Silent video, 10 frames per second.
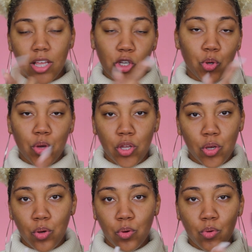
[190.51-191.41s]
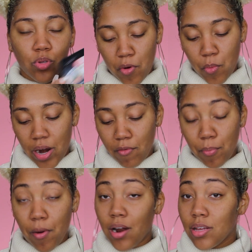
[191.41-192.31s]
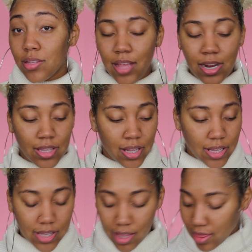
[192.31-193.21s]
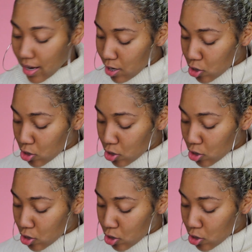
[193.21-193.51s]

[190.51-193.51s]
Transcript: that you can use for whatever products that is listed there.